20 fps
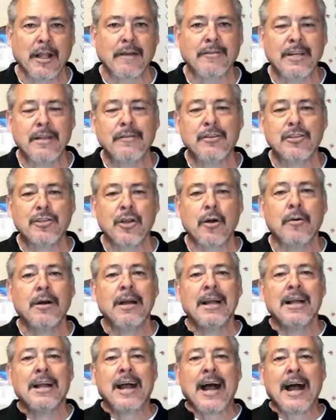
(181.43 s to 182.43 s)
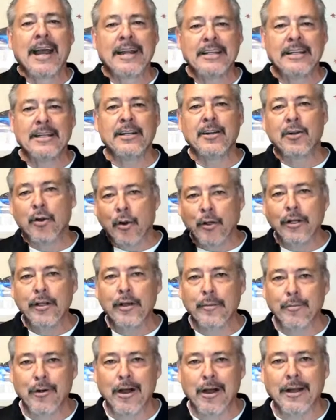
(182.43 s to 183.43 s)
TV show. I did an
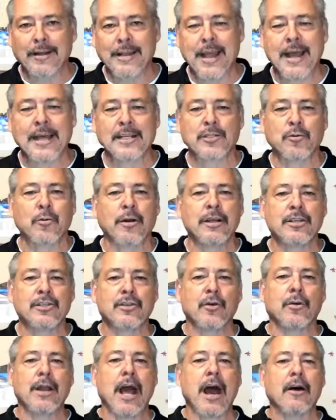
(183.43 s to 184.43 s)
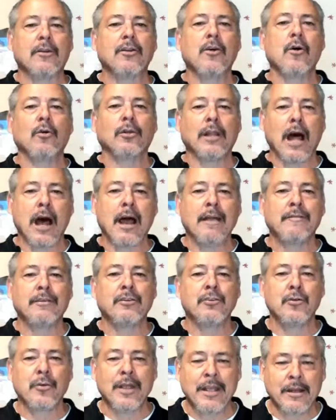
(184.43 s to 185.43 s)
earlier broadcast where I showed how to go live and
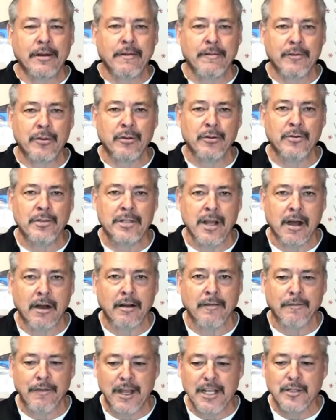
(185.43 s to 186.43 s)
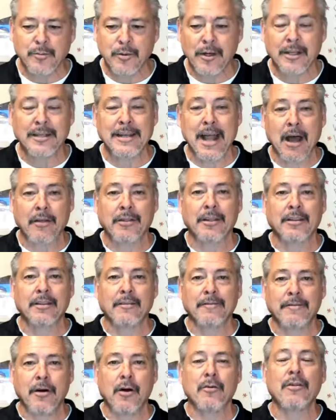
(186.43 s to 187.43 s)
do interviews on Facebook. Now that the
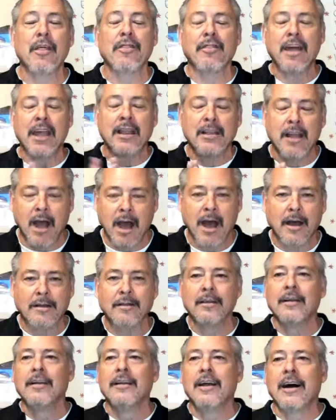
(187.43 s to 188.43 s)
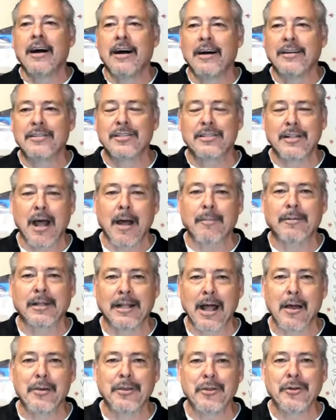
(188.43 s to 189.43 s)
phone, thank God, stopped
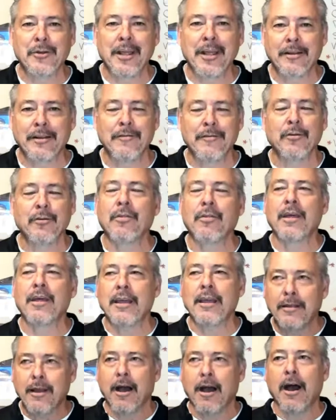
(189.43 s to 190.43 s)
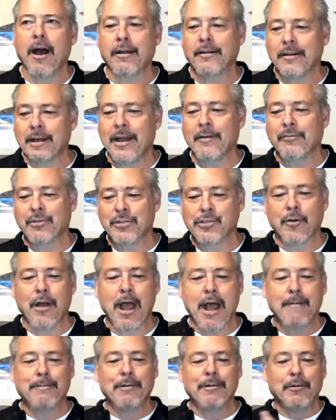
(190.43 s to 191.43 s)
allowing you to interview. Thank God. I was so
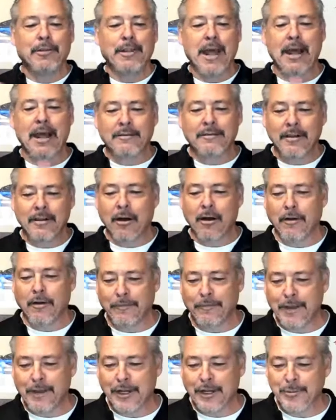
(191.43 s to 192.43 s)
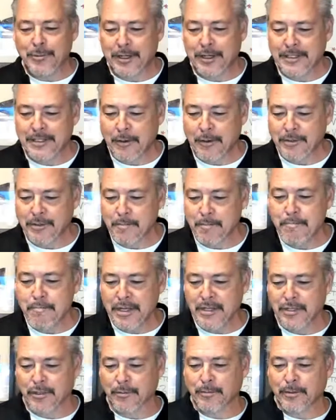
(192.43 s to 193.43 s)
happy when that all finished, because I was
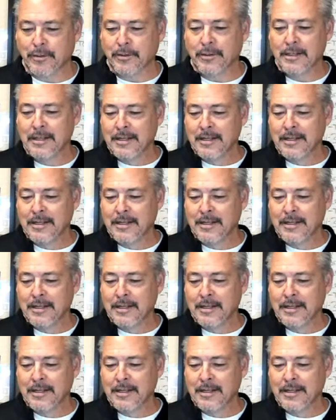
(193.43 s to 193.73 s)
miserable